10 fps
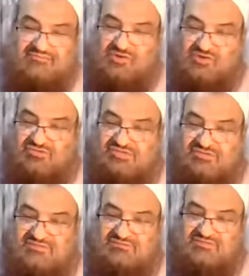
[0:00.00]
most
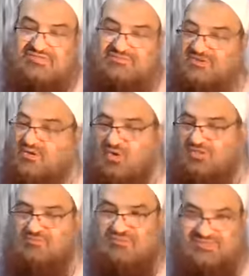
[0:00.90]
of the Muslims, all
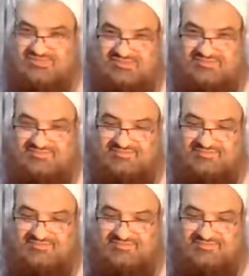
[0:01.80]
the Muslims.